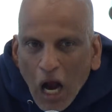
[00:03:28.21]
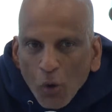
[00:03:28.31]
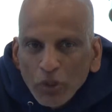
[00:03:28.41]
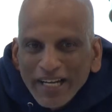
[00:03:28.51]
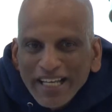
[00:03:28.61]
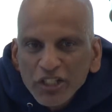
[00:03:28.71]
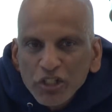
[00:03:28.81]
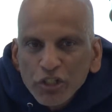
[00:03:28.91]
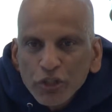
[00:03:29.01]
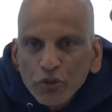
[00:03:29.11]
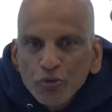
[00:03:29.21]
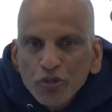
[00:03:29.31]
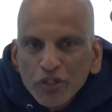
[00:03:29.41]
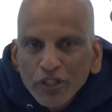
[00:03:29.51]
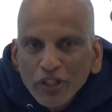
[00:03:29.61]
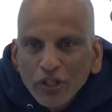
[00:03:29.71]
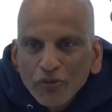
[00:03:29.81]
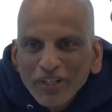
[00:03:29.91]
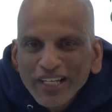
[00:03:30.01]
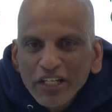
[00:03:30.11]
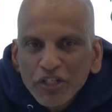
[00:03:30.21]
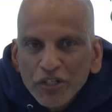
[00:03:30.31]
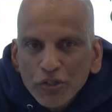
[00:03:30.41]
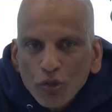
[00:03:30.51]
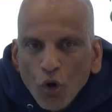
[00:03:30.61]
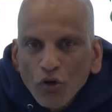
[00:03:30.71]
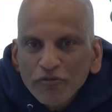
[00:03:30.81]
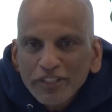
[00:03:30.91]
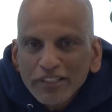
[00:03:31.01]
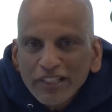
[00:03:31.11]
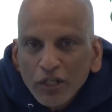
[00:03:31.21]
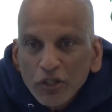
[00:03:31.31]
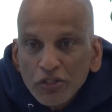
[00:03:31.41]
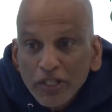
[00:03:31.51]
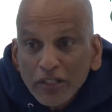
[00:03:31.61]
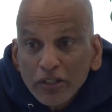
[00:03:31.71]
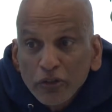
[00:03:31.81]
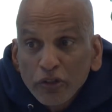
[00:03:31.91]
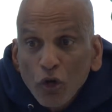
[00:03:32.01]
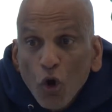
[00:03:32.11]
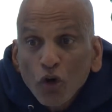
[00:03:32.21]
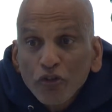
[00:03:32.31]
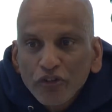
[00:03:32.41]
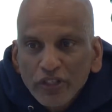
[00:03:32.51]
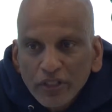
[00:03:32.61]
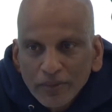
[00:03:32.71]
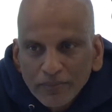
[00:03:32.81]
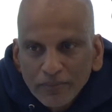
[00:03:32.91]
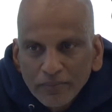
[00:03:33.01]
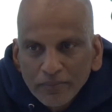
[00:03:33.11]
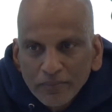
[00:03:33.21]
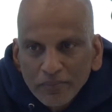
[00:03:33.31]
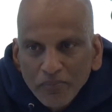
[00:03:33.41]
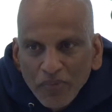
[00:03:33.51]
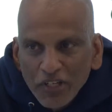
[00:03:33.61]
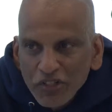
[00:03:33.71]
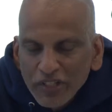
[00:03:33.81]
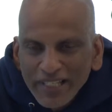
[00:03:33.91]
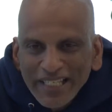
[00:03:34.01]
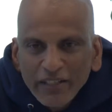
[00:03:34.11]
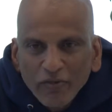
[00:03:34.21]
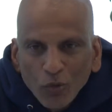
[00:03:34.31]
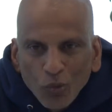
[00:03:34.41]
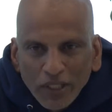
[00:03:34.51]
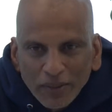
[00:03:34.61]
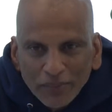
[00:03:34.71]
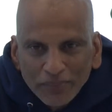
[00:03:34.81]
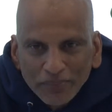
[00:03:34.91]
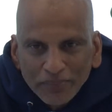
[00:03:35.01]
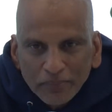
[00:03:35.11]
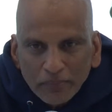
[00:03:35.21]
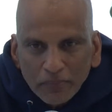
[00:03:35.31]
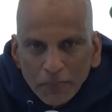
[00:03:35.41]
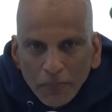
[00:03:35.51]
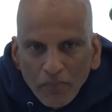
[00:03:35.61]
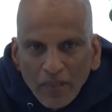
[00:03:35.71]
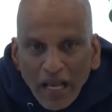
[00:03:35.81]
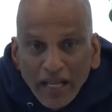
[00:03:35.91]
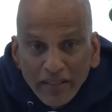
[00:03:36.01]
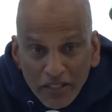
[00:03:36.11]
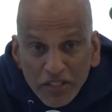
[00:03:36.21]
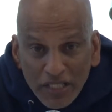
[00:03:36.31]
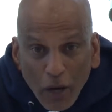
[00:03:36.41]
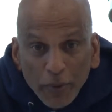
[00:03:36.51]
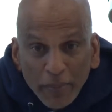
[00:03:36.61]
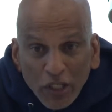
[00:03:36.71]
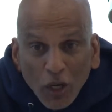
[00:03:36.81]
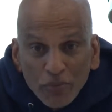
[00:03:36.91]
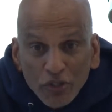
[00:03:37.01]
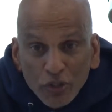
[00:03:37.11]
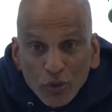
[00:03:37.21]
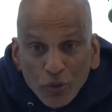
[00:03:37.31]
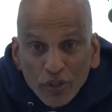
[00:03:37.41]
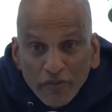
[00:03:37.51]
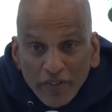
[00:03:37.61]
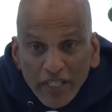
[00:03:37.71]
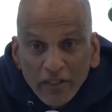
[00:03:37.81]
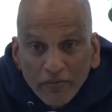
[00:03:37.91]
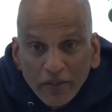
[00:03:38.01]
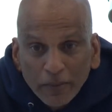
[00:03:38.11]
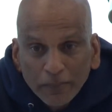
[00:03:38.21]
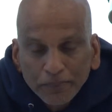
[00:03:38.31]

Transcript: our institutional religions often tell us that the other is the evil one. And this is how it becomes a source of evil.